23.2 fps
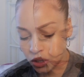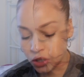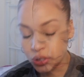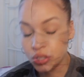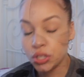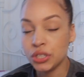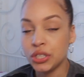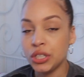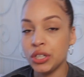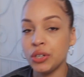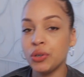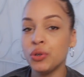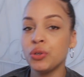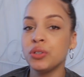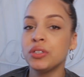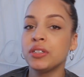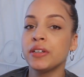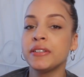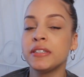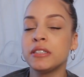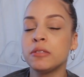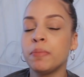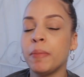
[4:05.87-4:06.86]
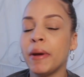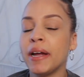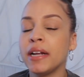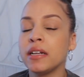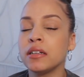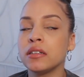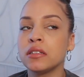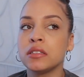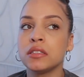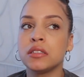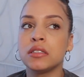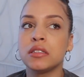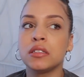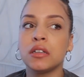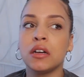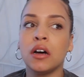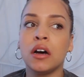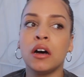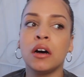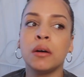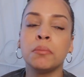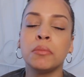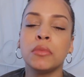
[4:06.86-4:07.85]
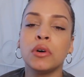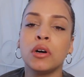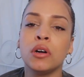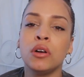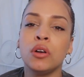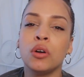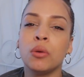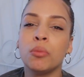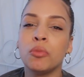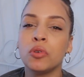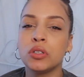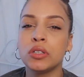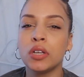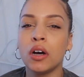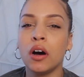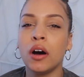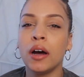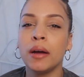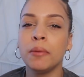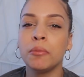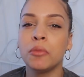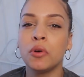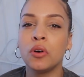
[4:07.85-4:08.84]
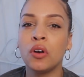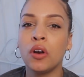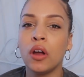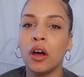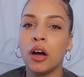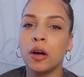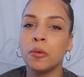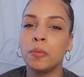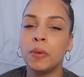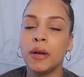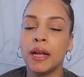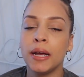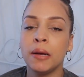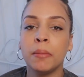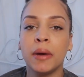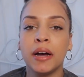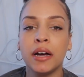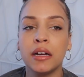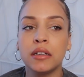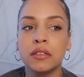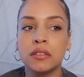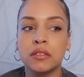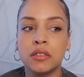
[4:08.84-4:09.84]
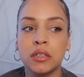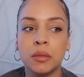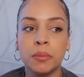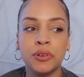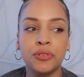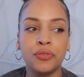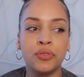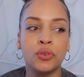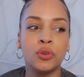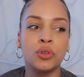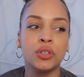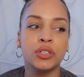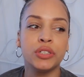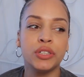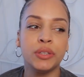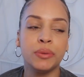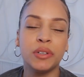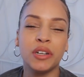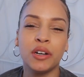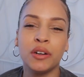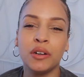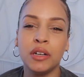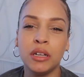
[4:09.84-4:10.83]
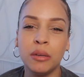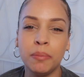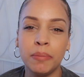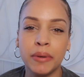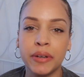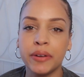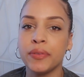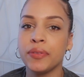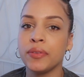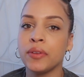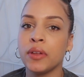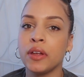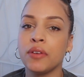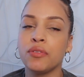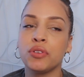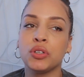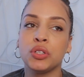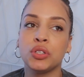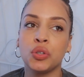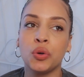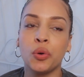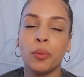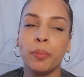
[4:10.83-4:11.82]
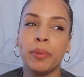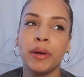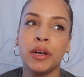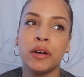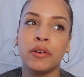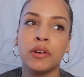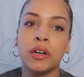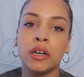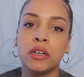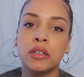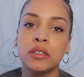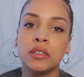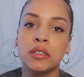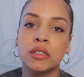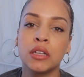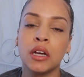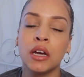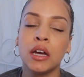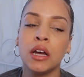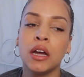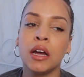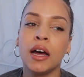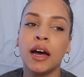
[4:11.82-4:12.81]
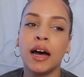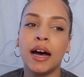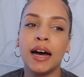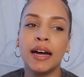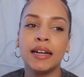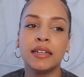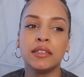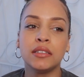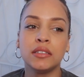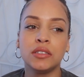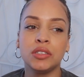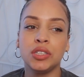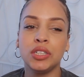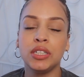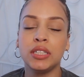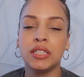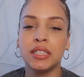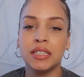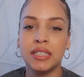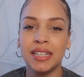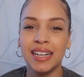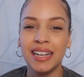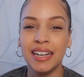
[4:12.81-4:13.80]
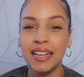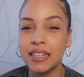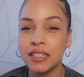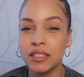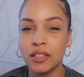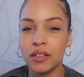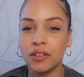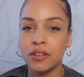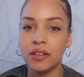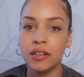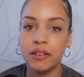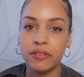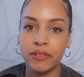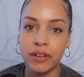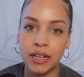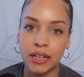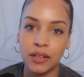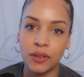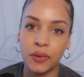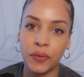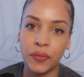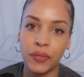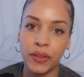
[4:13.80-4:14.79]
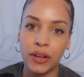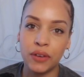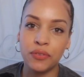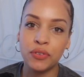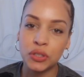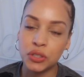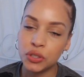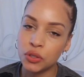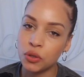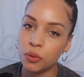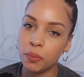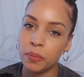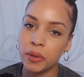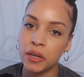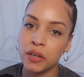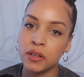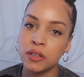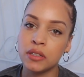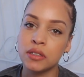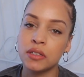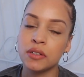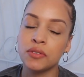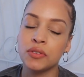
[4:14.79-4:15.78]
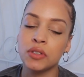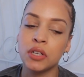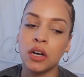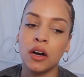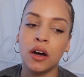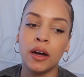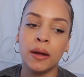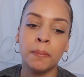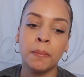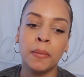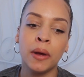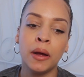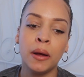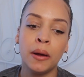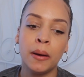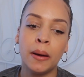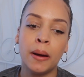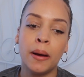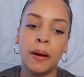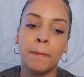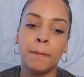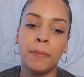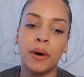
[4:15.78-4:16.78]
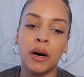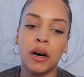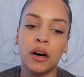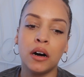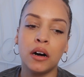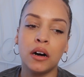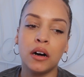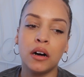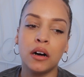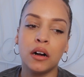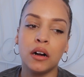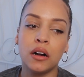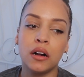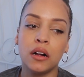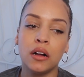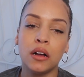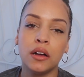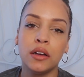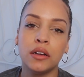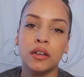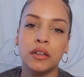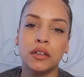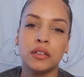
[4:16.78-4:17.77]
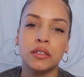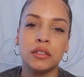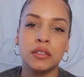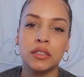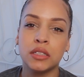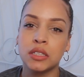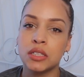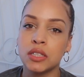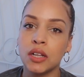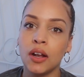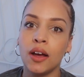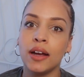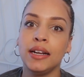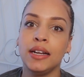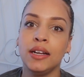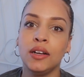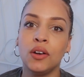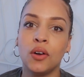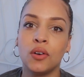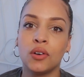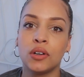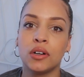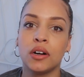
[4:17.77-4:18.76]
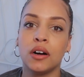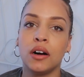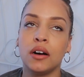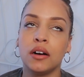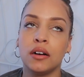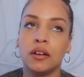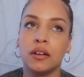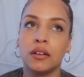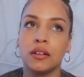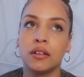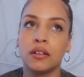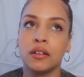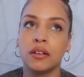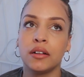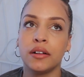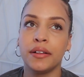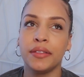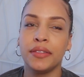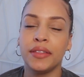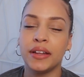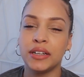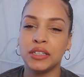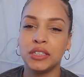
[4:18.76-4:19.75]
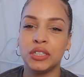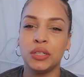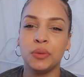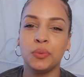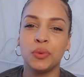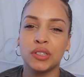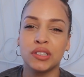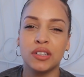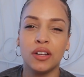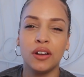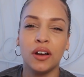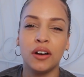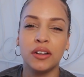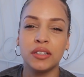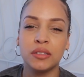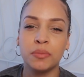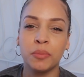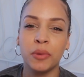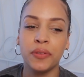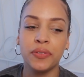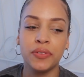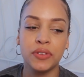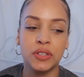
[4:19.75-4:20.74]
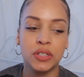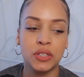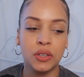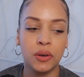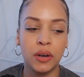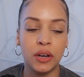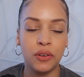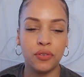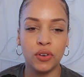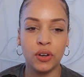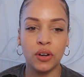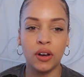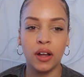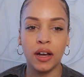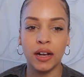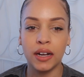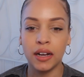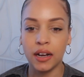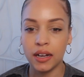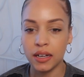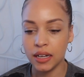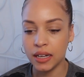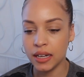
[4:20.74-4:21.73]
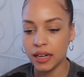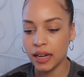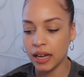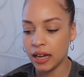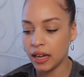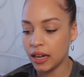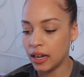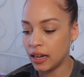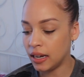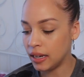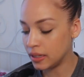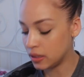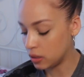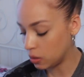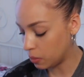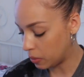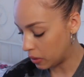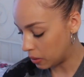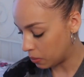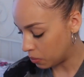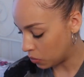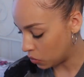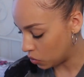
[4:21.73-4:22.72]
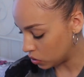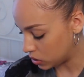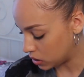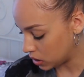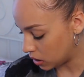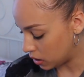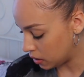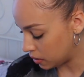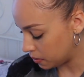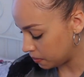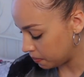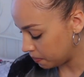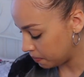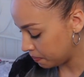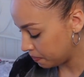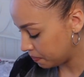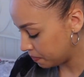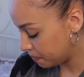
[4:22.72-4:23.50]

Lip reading: So she also spends a lot more time on her playmat. So before she would only be on there for short periods, and she still is only really on there for short periods of time, but slightly longer than she was last month. So I feel like I can get a little bit more done.